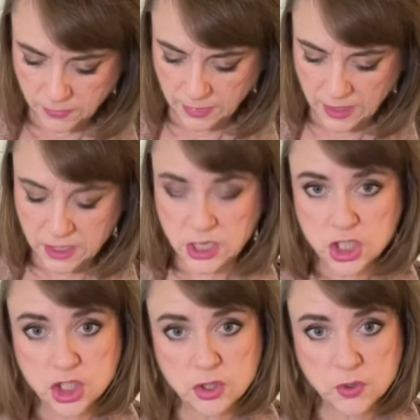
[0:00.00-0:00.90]
and
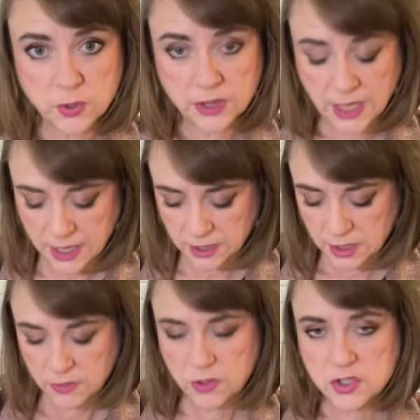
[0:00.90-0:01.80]
issues with that,
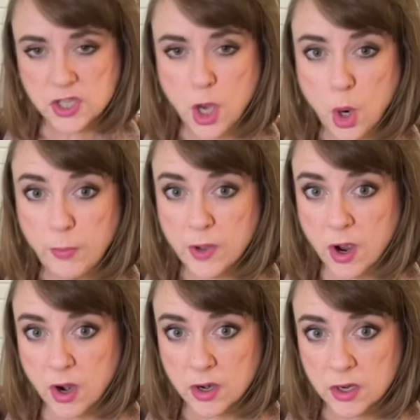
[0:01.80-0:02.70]
there's the hope
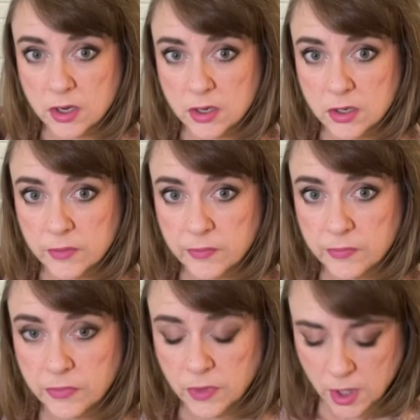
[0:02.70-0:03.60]
card.
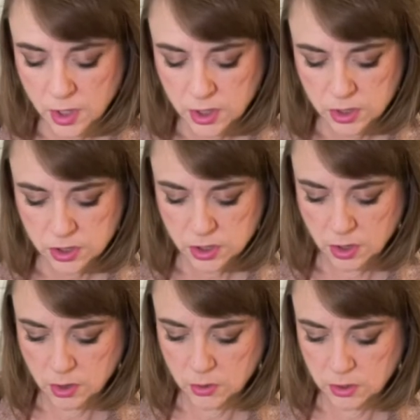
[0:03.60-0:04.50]

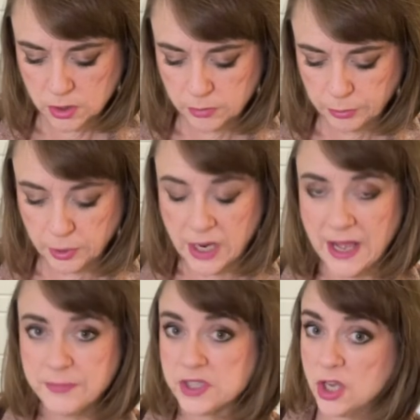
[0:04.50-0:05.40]
So
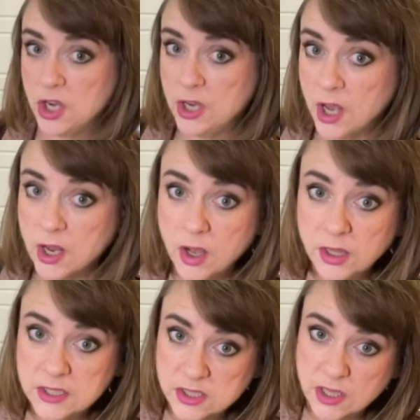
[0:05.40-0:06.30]
perhaps not all
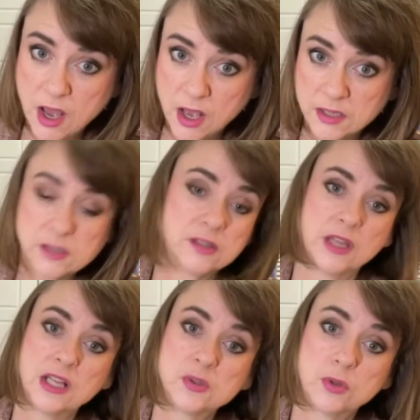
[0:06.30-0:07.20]
is lost.
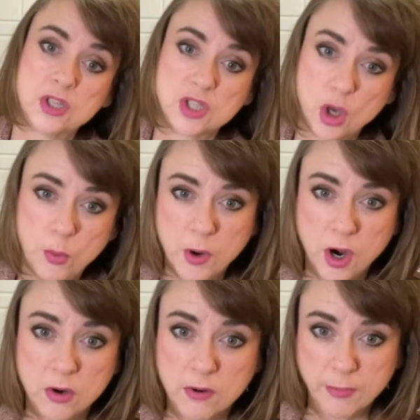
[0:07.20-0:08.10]
That's what this hope
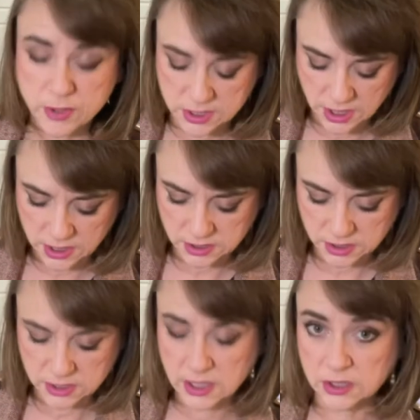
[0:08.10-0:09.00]
card represents,
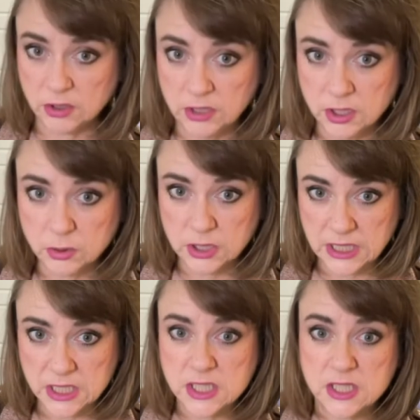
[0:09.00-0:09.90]
is that there literally
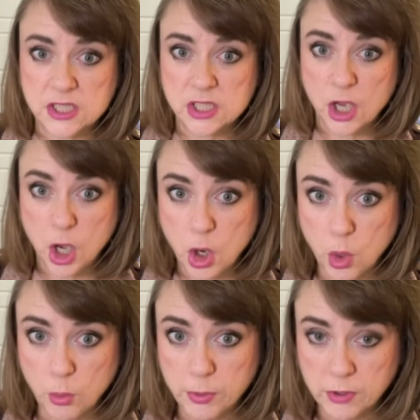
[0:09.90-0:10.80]
is
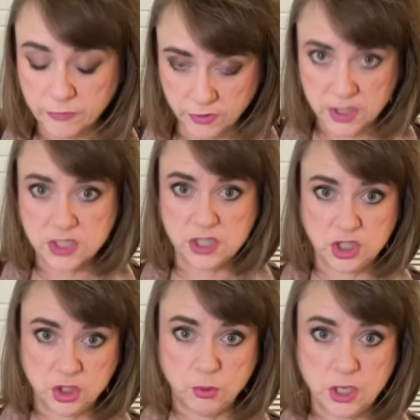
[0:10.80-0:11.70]
hope for this
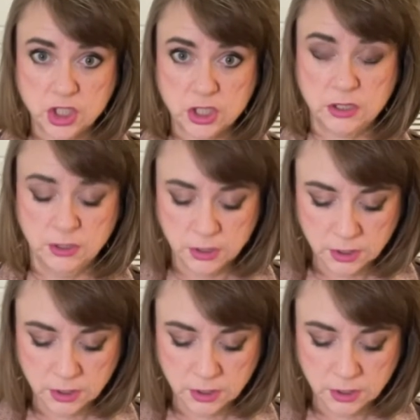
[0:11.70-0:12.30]
situation.